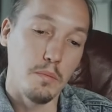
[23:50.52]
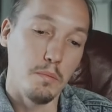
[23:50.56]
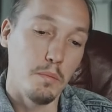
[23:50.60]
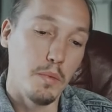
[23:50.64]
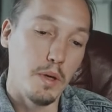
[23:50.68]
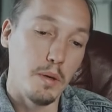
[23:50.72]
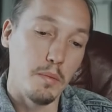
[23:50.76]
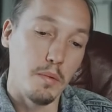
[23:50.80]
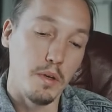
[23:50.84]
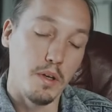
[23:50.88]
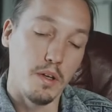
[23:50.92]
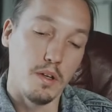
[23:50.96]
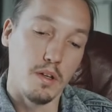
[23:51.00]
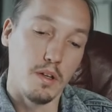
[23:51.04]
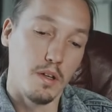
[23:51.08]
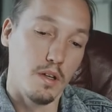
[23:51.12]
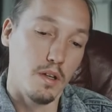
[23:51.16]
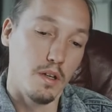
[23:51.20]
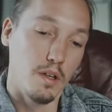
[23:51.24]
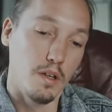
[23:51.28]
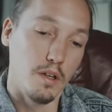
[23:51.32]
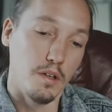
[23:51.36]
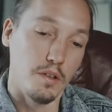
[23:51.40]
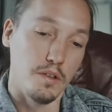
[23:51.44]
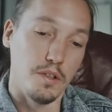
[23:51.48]
maybe
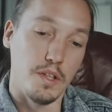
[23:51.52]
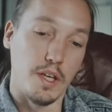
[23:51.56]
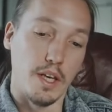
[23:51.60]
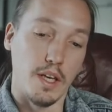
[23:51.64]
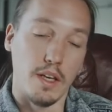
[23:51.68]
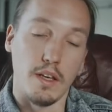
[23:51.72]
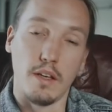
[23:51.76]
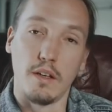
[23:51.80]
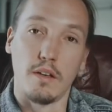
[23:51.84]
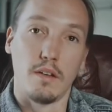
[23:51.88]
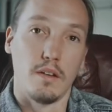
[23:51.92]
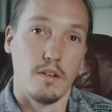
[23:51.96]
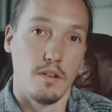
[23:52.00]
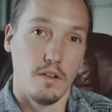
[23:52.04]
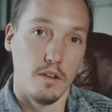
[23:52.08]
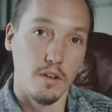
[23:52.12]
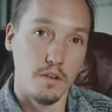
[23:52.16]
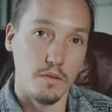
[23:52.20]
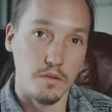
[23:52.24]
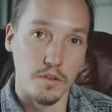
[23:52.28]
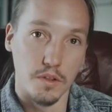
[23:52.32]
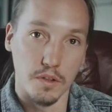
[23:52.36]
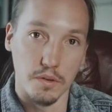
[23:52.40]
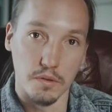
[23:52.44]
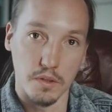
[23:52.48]
a day
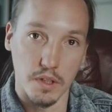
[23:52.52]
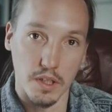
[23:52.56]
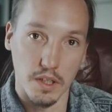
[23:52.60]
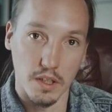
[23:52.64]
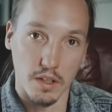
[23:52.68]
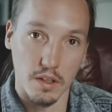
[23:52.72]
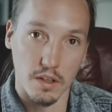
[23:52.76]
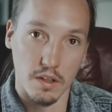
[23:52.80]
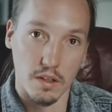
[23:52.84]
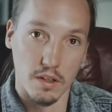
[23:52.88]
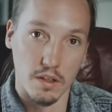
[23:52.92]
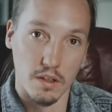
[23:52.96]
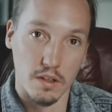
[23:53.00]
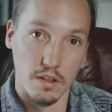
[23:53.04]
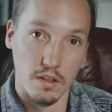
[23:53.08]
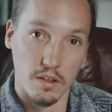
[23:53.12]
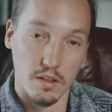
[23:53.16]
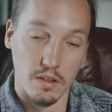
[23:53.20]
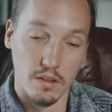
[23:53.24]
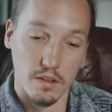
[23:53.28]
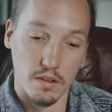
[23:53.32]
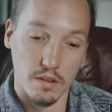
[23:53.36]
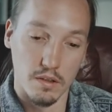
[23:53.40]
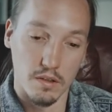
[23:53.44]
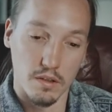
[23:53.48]
of shooting.
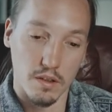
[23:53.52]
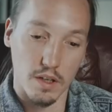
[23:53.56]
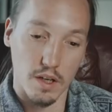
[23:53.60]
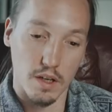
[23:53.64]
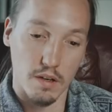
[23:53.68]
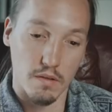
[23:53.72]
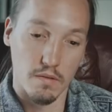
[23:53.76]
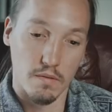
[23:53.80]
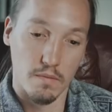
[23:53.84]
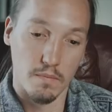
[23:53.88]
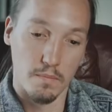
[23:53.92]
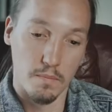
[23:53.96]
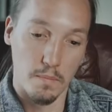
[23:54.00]
Yeah.